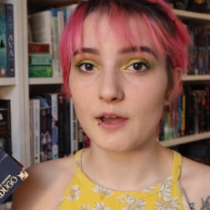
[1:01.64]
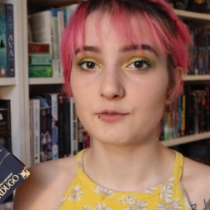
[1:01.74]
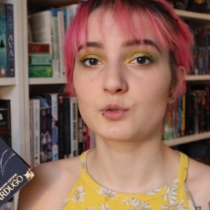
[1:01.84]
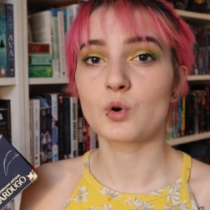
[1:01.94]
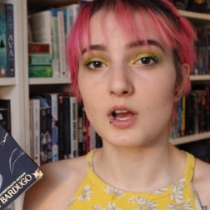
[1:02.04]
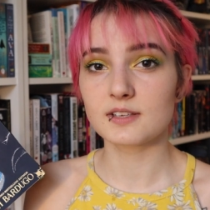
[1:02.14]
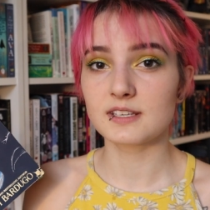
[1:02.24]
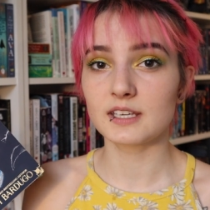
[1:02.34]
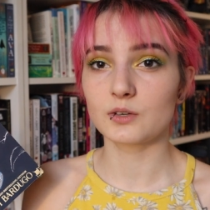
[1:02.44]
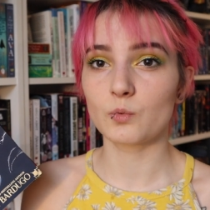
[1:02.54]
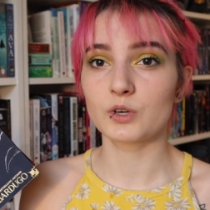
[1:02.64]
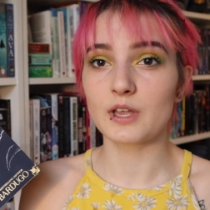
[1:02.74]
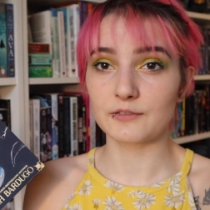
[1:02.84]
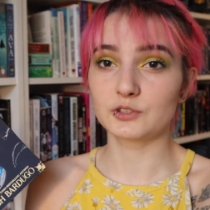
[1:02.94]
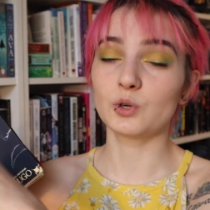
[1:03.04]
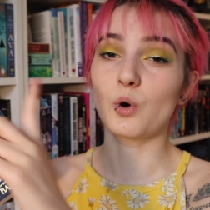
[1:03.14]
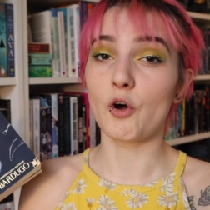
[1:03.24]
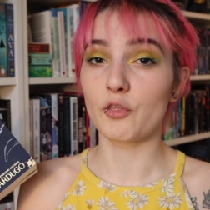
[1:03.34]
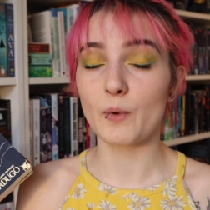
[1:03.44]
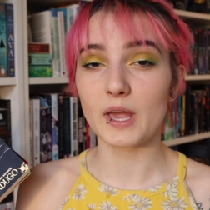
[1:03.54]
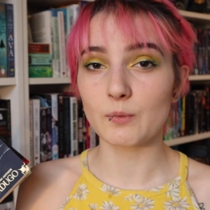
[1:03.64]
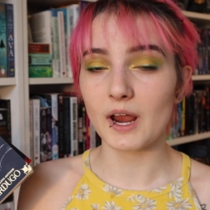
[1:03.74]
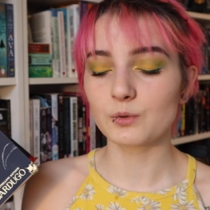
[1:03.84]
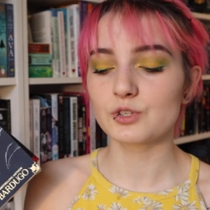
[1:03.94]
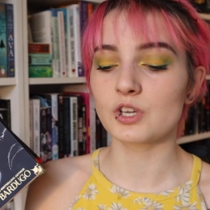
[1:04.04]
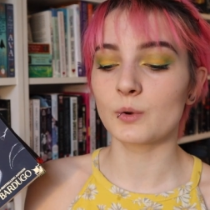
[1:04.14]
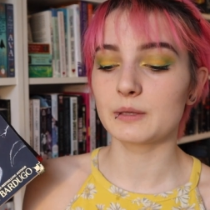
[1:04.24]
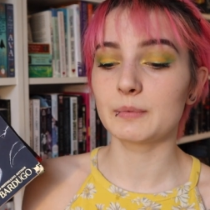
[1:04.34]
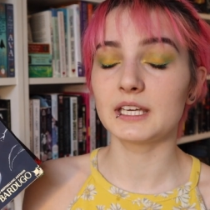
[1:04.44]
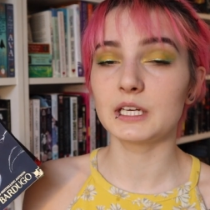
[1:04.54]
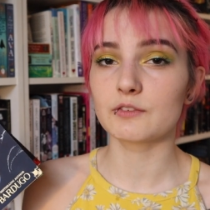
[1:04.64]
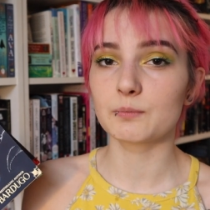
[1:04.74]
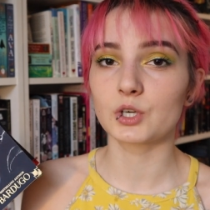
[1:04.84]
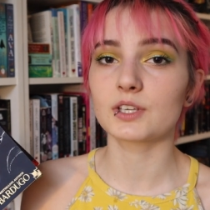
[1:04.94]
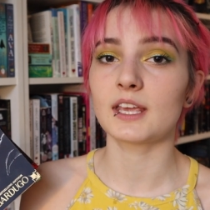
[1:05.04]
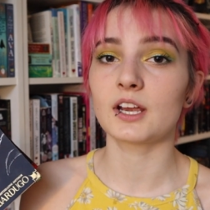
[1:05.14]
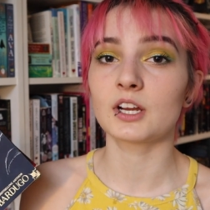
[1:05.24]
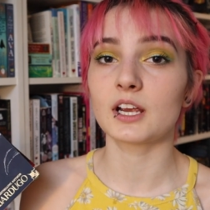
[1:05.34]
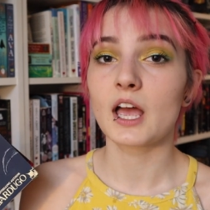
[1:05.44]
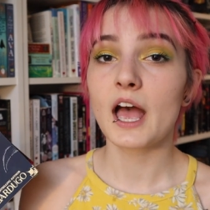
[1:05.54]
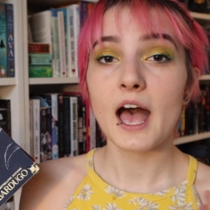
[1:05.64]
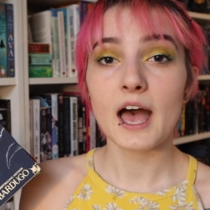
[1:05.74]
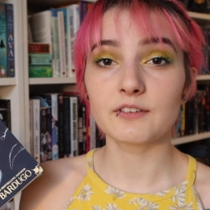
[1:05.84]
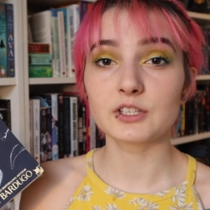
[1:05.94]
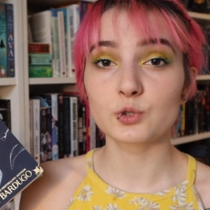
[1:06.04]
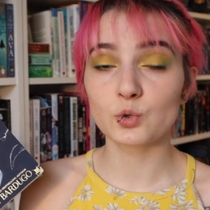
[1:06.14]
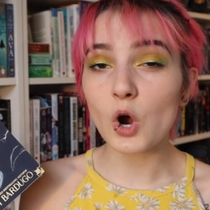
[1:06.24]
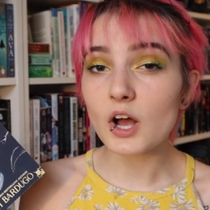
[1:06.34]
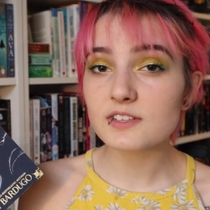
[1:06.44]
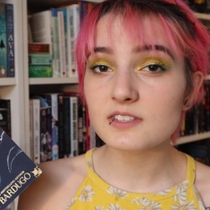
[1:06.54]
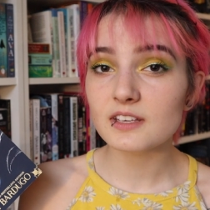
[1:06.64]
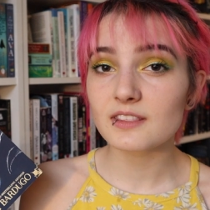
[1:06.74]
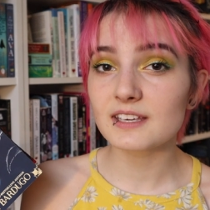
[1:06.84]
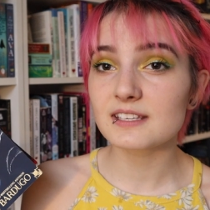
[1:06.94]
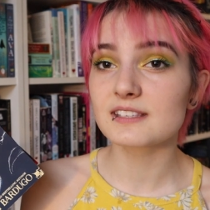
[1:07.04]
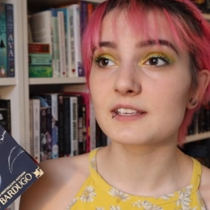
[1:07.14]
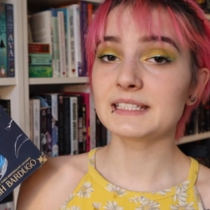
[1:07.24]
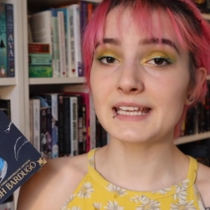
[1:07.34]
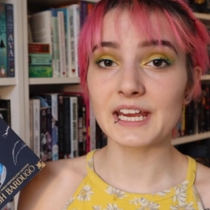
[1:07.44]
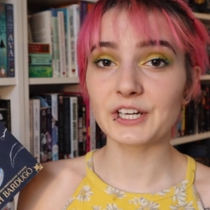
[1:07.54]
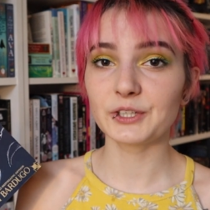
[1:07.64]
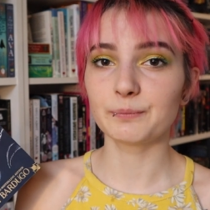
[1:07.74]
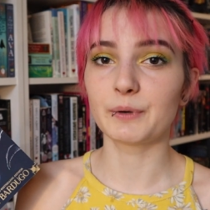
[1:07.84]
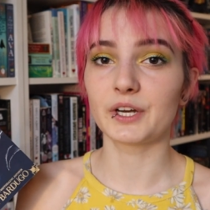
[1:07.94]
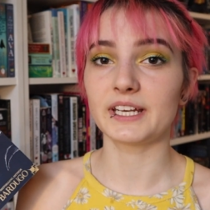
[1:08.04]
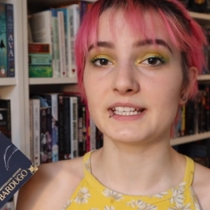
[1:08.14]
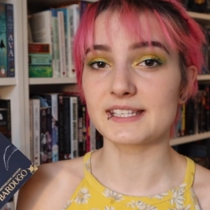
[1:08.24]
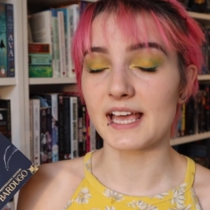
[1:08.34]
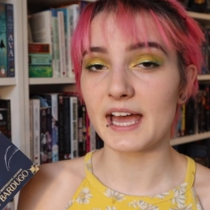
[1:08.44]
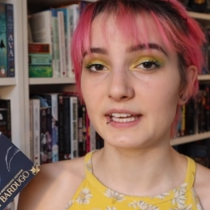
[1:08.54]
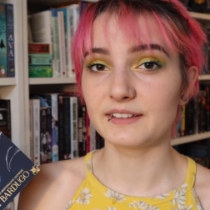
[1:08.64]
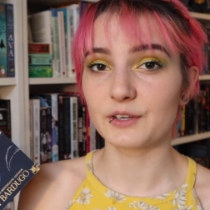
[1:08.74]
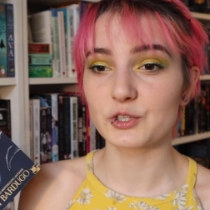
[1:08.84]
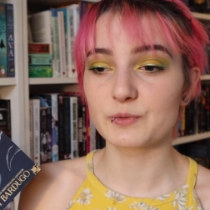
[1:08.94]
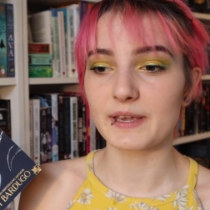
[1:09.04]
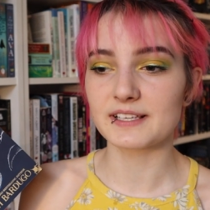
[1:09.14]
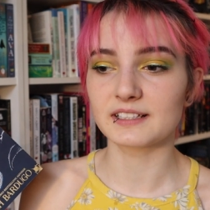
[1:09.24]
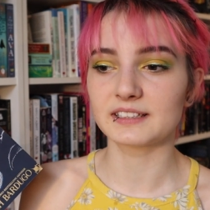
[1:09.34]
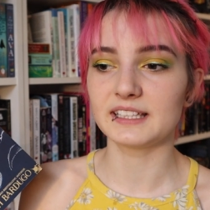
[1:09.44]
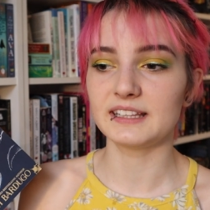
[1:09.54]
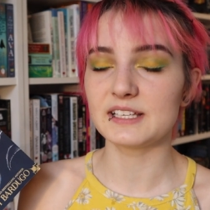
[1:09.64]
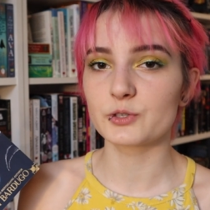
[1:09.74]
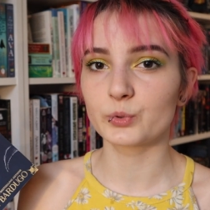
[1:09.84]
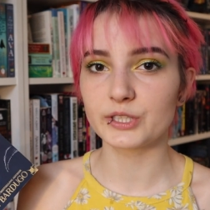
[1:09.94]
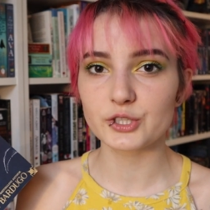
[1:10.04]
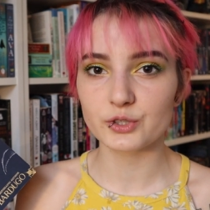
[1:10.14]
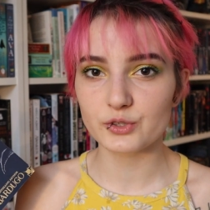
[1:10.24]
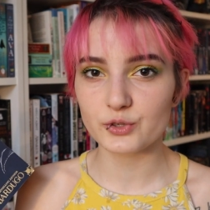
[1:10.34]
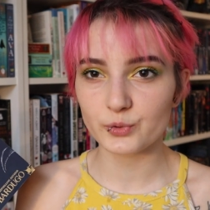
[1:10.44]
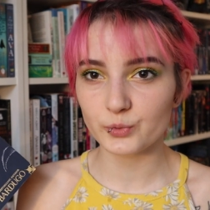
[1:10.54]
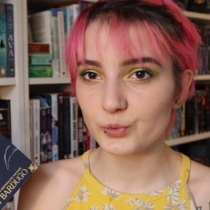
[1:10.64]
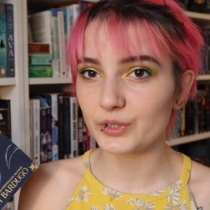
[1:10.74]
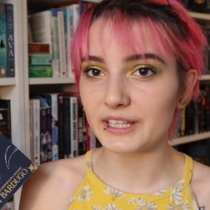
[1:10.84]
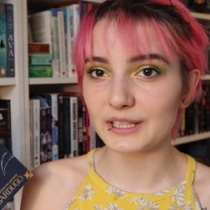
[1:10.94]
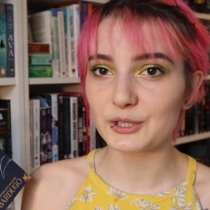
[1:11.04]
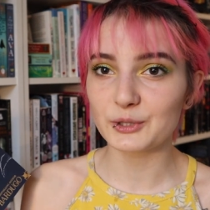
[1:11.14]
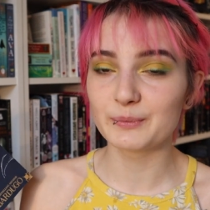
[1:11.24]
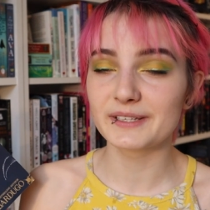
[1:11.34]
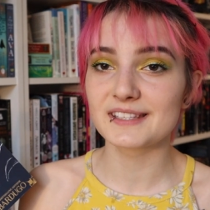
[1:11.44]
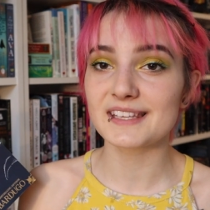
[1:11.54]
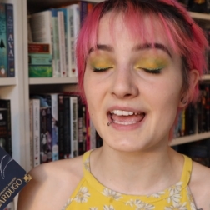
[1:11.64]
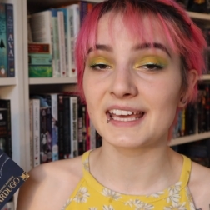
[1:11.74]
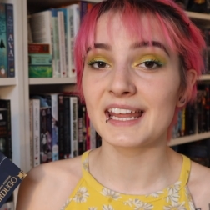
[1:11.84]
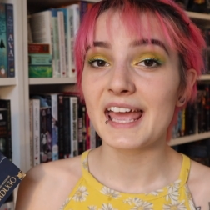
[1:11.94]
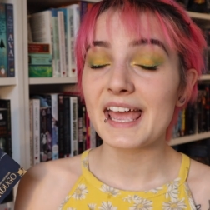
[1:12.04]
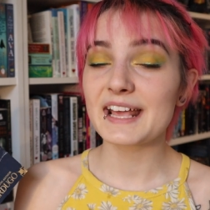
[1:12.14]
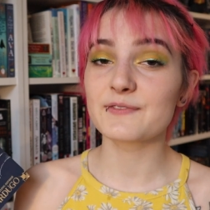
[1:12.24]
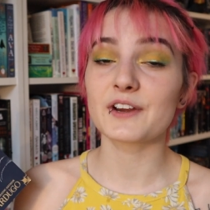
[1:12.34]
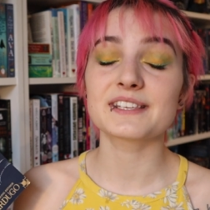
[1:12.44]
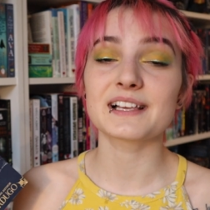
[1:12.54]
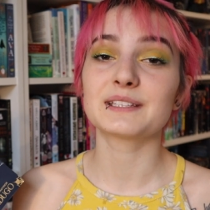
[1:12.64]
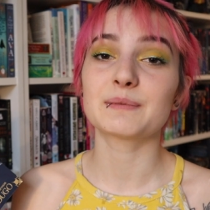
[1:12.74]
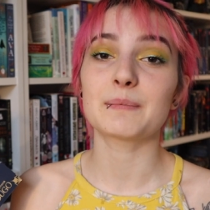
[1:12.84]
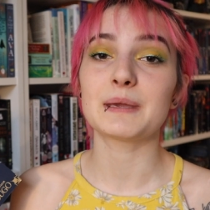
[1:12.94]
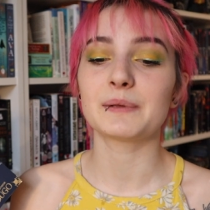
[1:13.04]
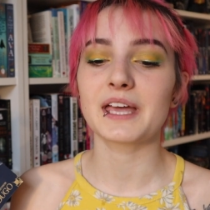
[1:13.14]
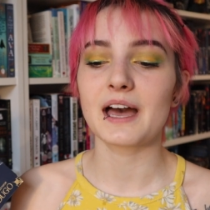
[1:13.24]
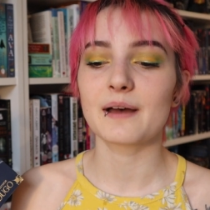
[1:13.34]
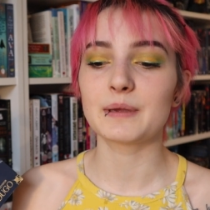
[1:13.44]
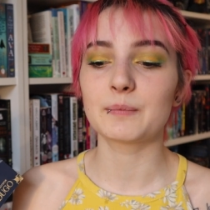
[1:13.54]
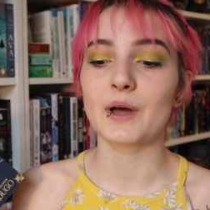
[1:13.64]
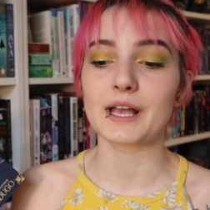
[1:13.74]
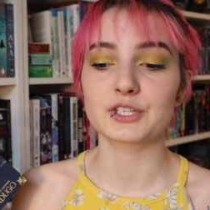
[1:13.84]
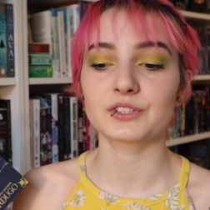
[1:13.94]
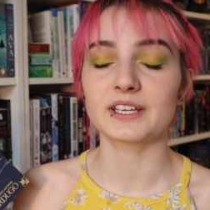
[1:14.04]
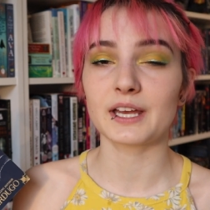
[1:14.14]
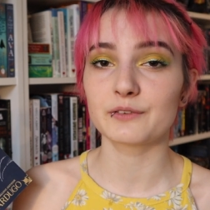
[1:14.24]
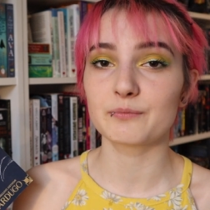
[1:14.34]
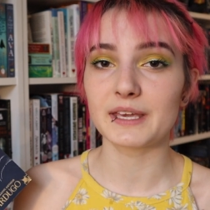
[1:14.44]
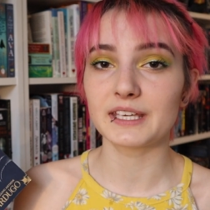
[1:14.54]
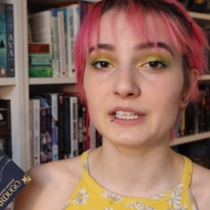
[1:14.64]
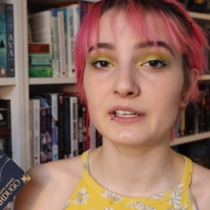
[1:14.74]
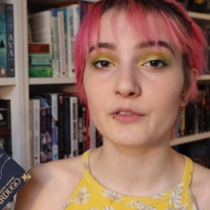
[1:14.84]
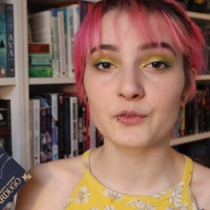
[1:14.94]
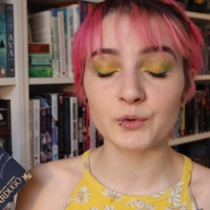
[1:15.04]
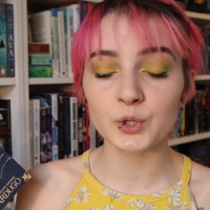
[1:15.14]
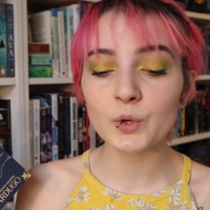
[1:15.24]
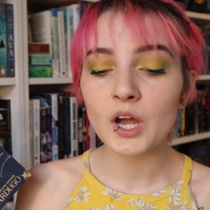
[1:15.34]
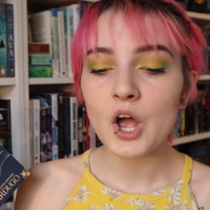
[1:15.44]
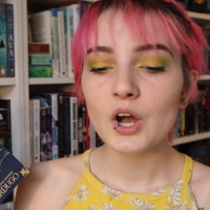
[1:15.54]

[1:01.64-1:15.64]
of have to cross it or you have to go all the way around so in the beginning of the book they're having to cross this tear, but inside there's basically these creatures who eat humans, and it's very seldom that people people actually kind of make it through